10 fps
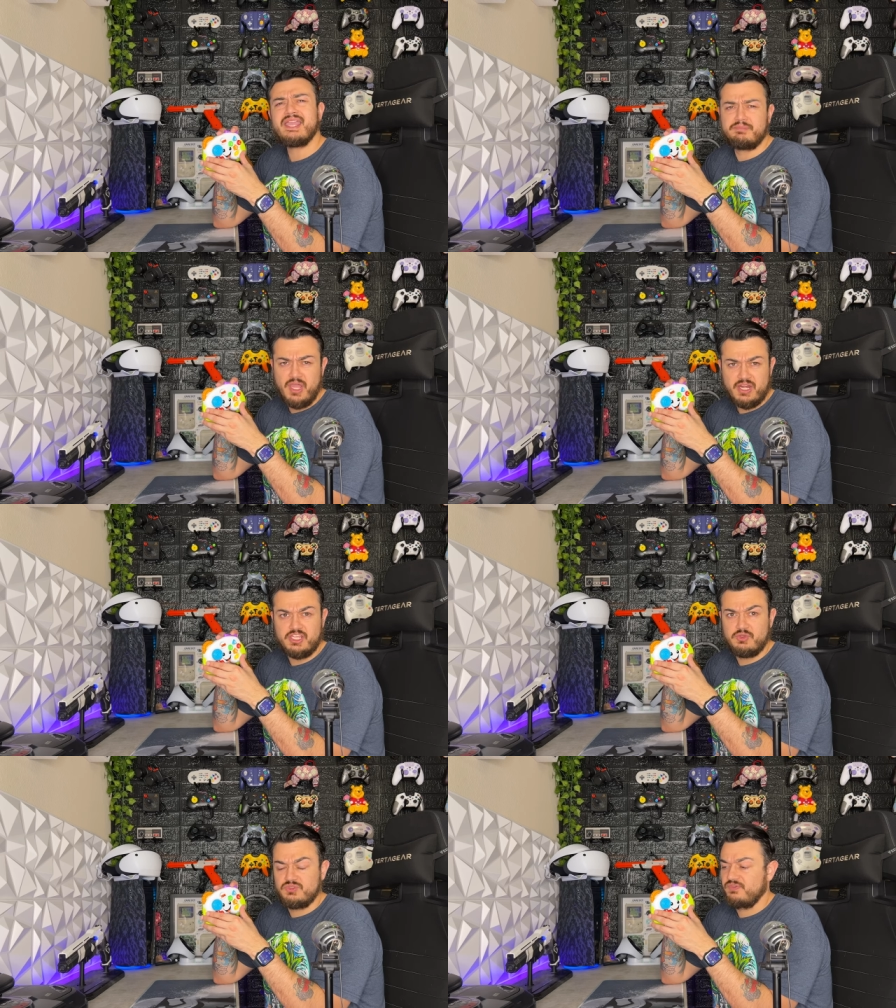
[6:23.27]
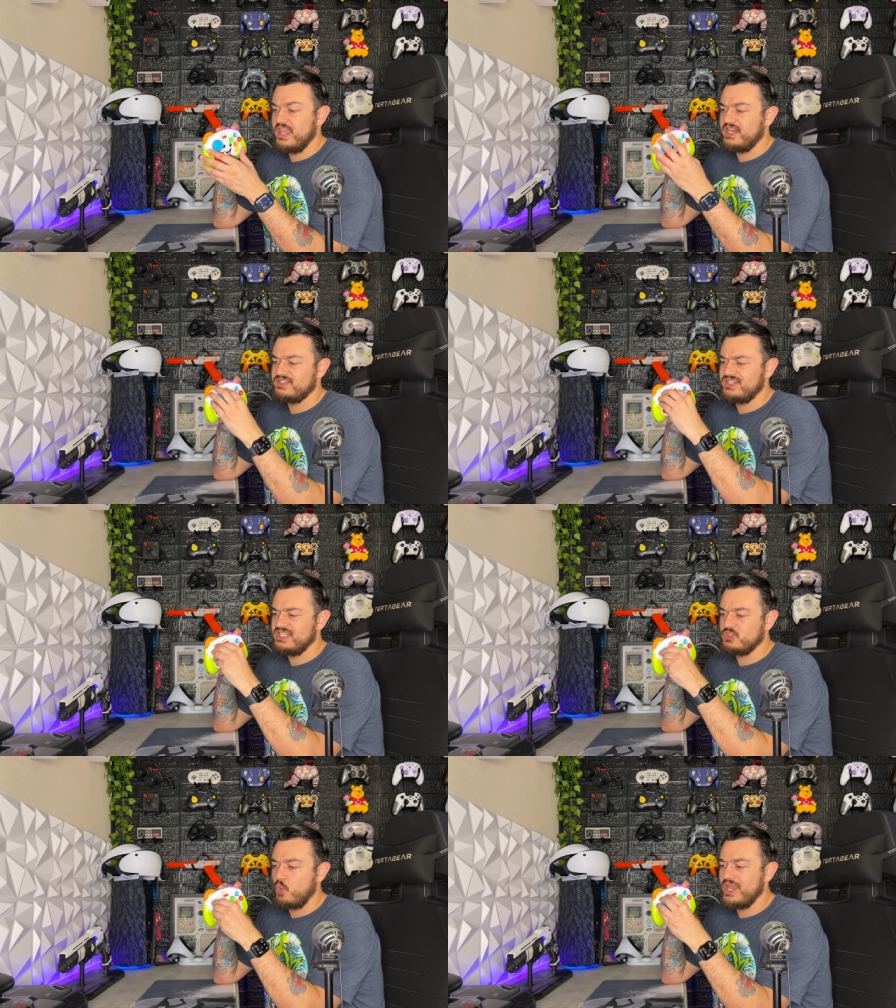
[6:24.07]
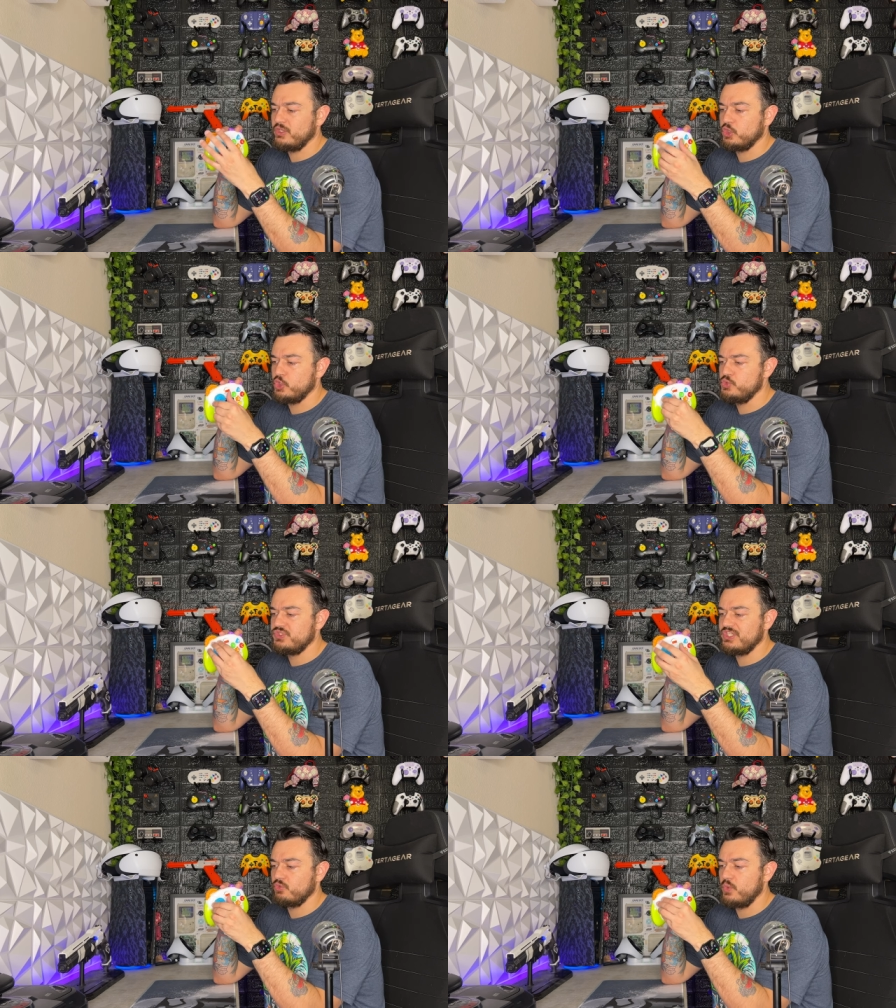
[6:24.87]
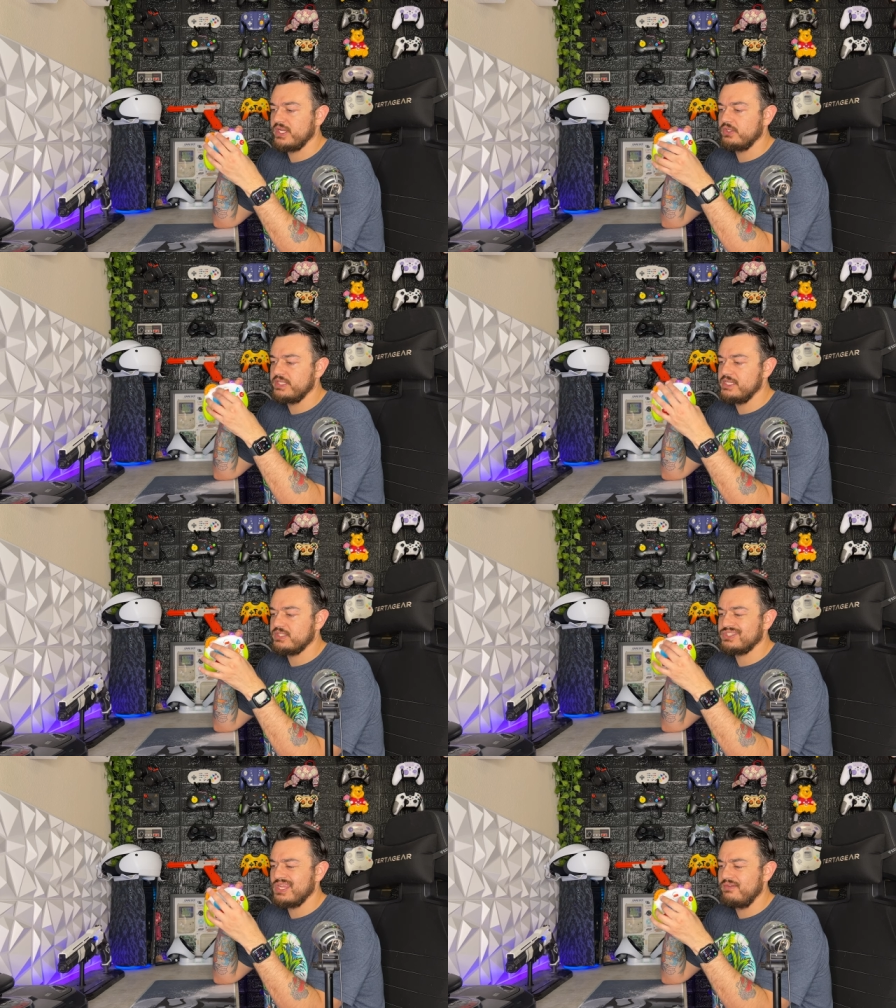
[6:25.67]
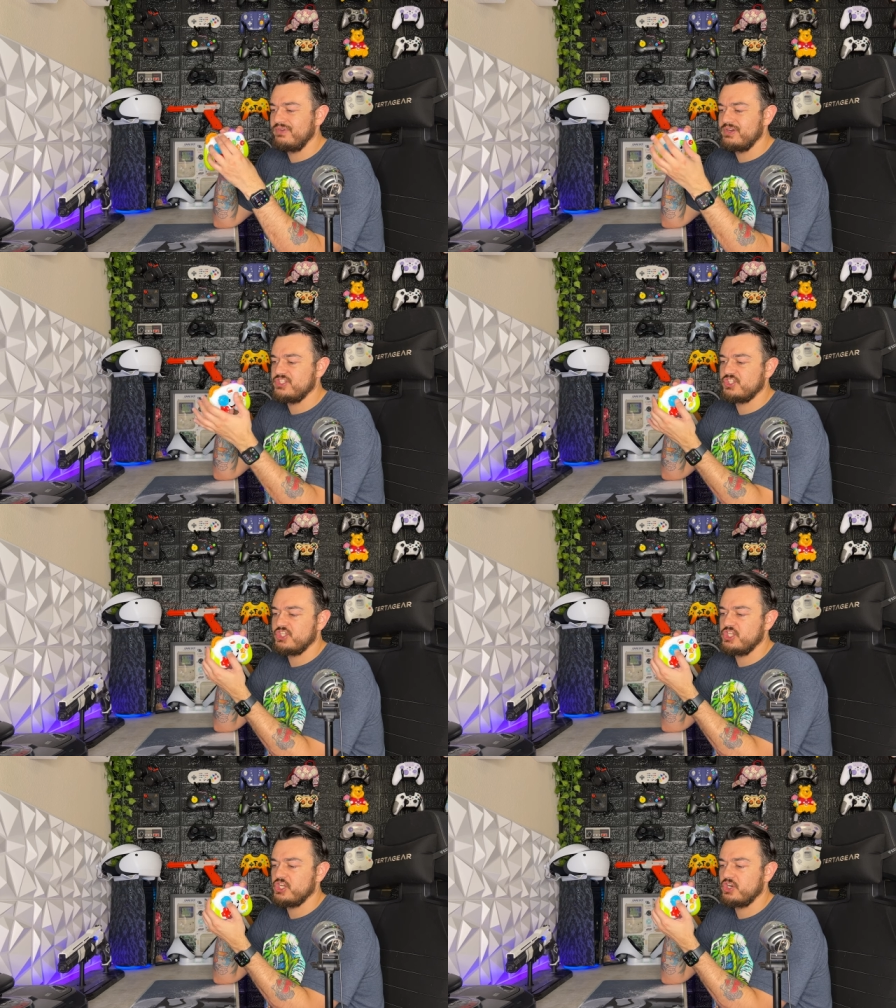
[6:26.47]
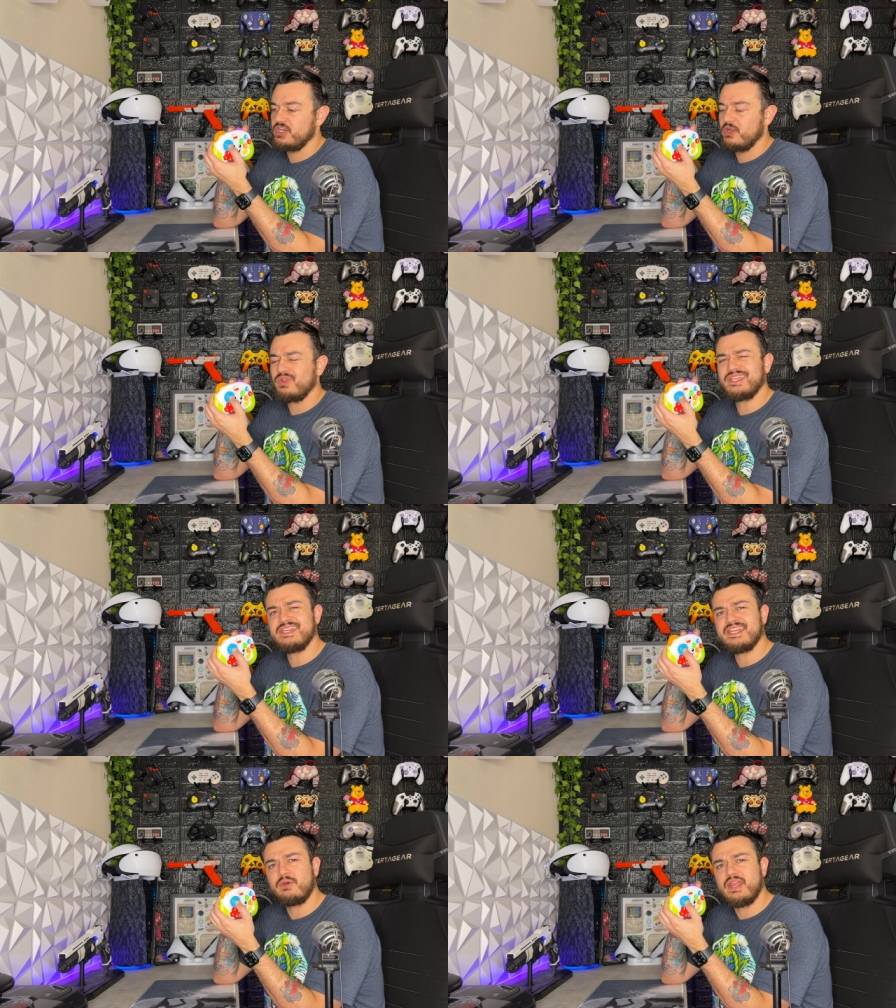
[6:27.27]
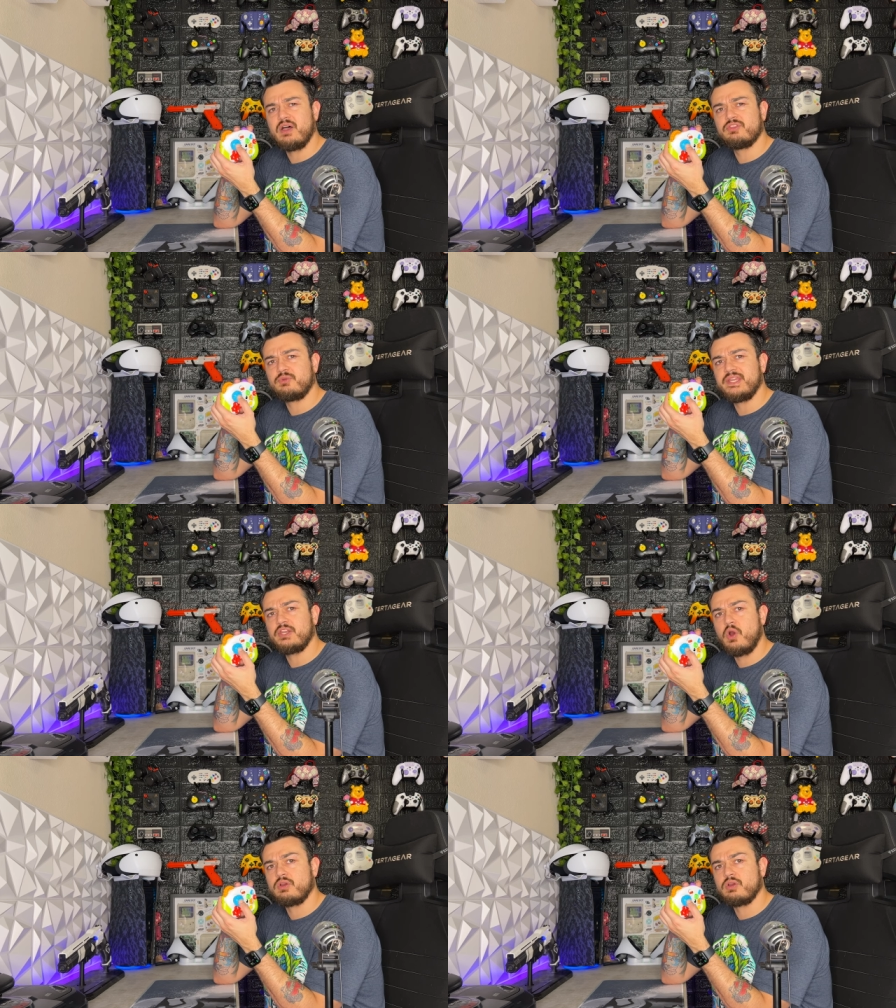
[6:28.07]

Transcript: am not a huge fan as it is quite loose and wiggly, it's not very secure. Now clicking down L three and R